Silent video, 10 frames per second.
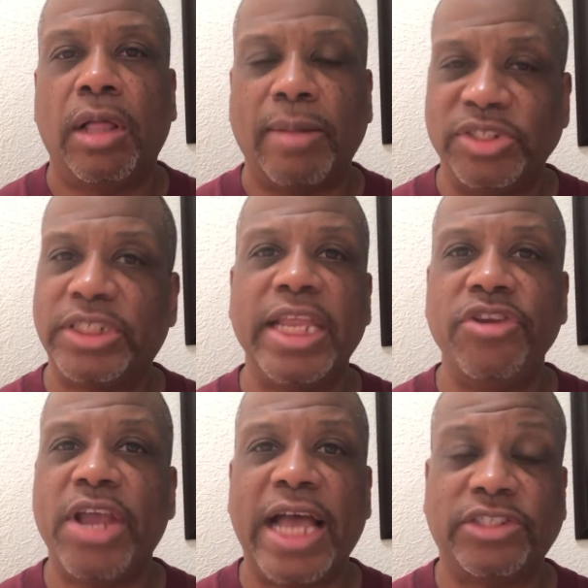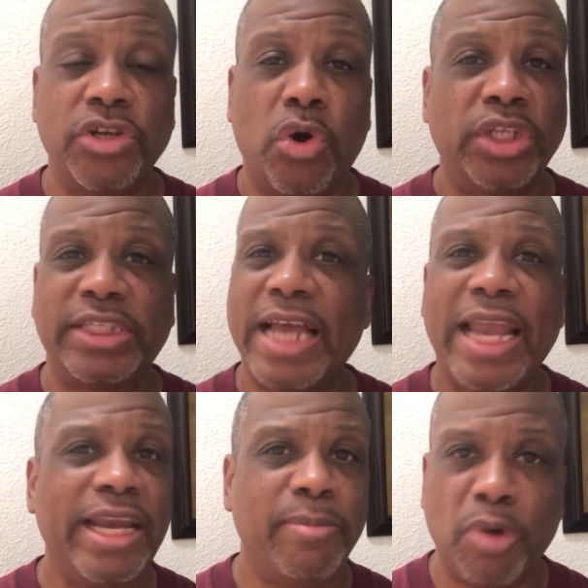I'm just letting you guys know it's
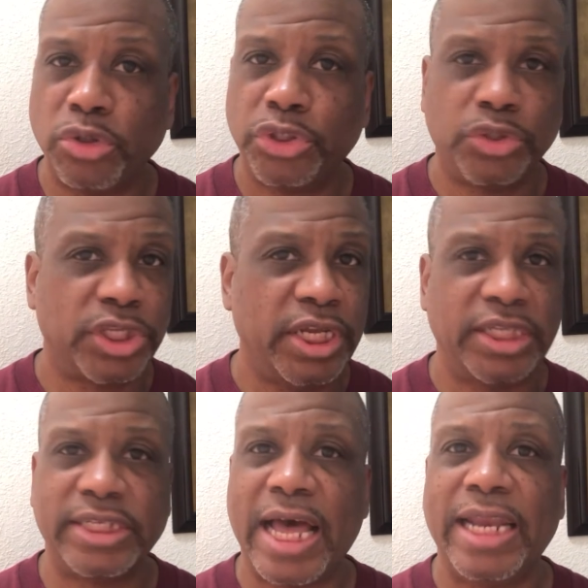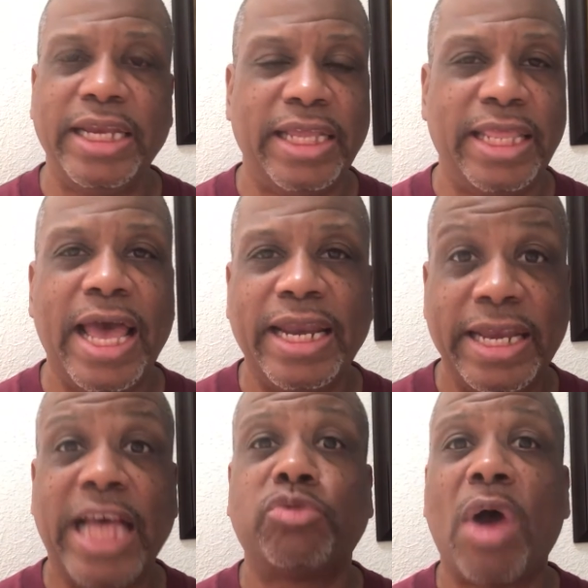not an emotional thing. It's not any of that.
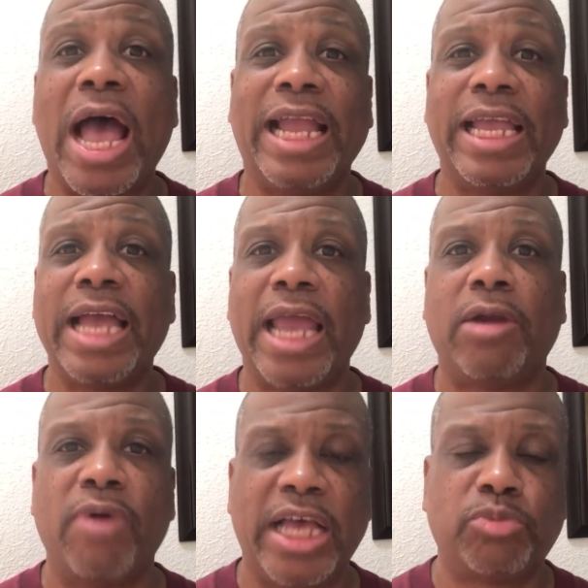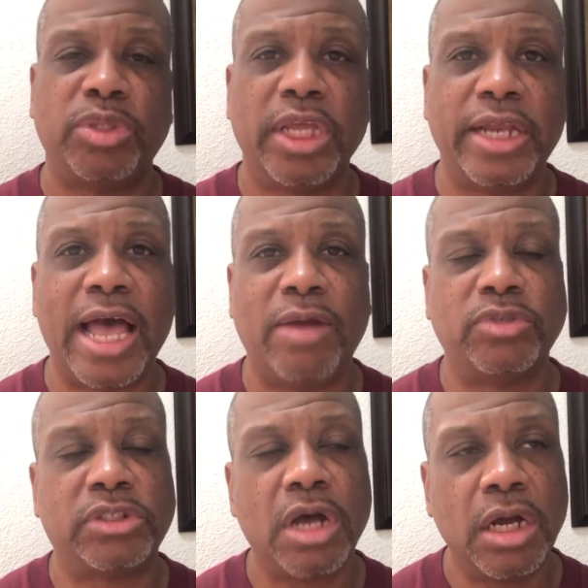And that's why I can kind of grasp what that guy
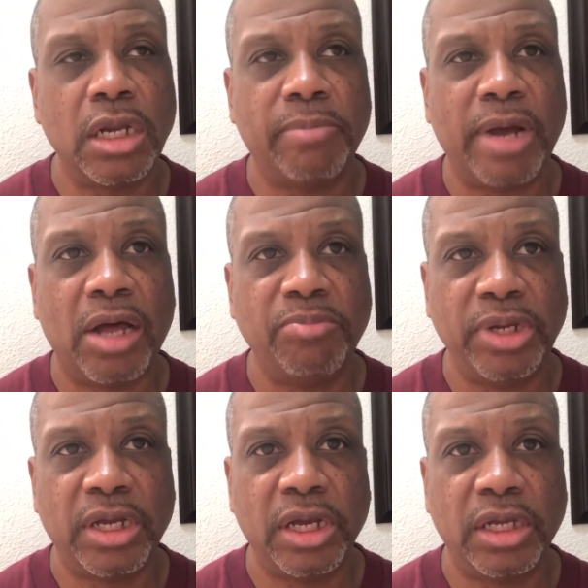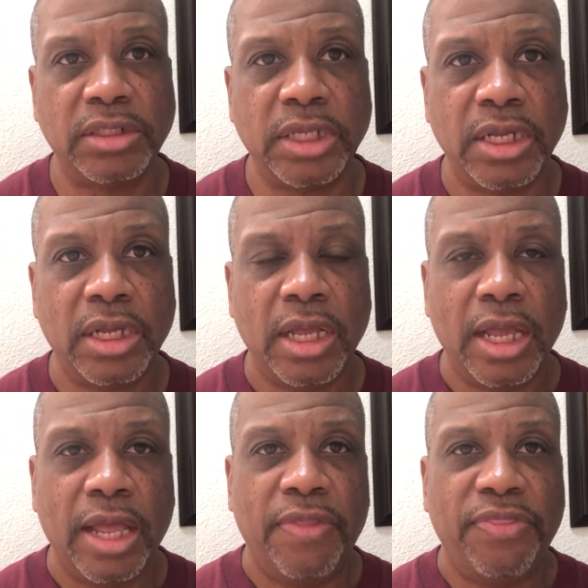was talking about, because
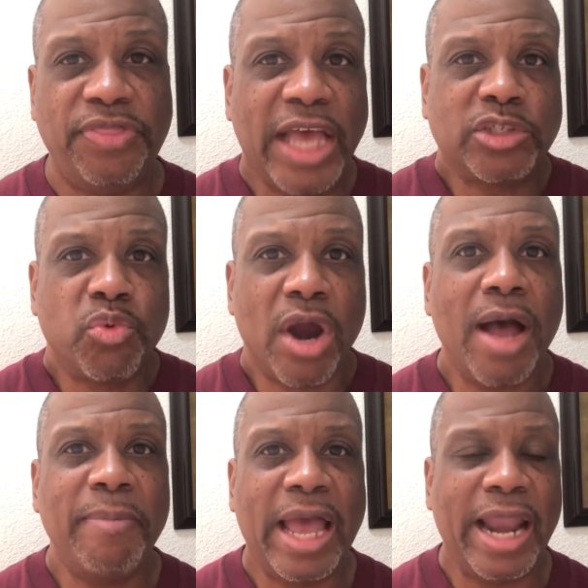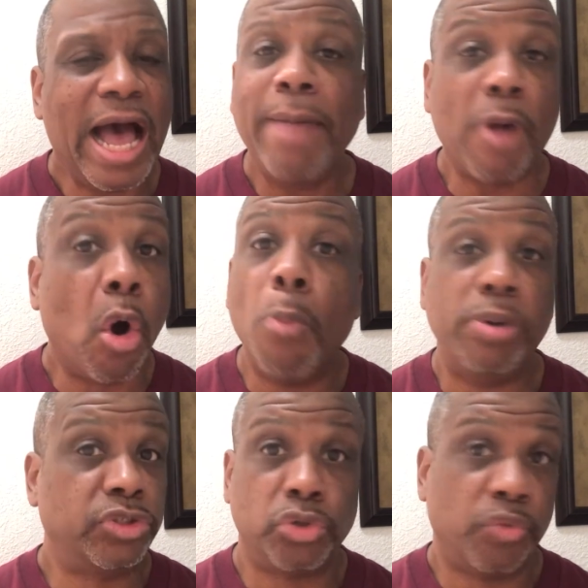that's where I'm at. I'm
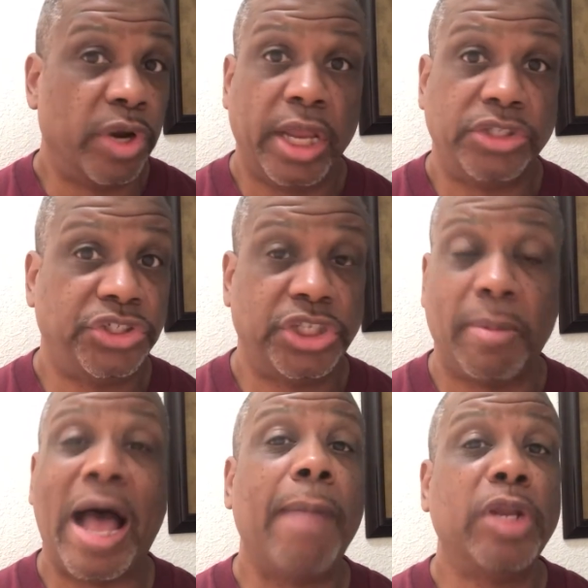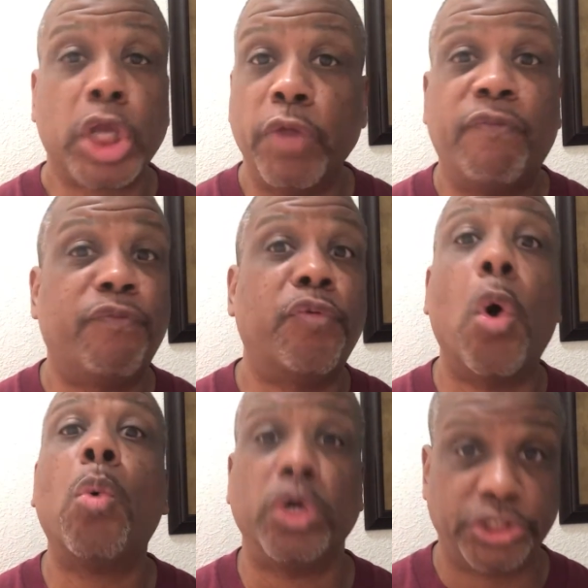open to a relationship. I'm looking
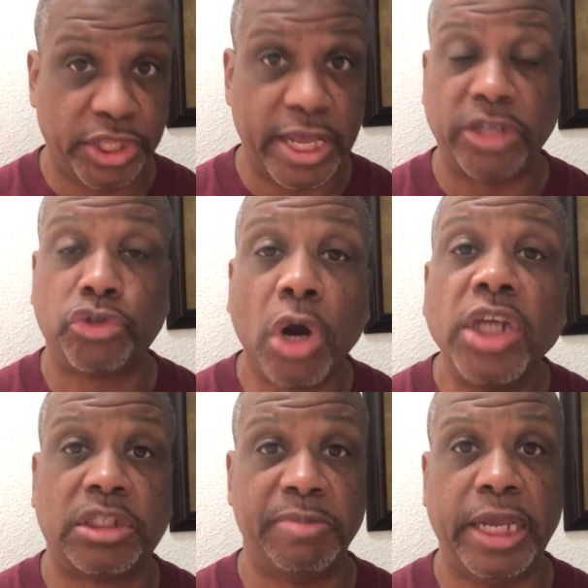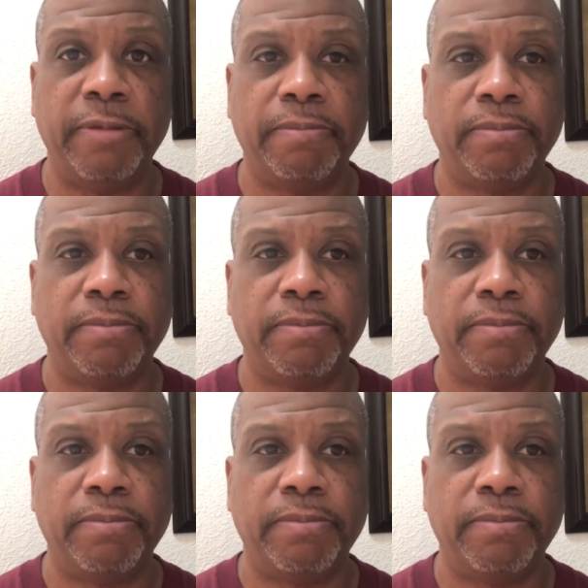forward to that. Trust me.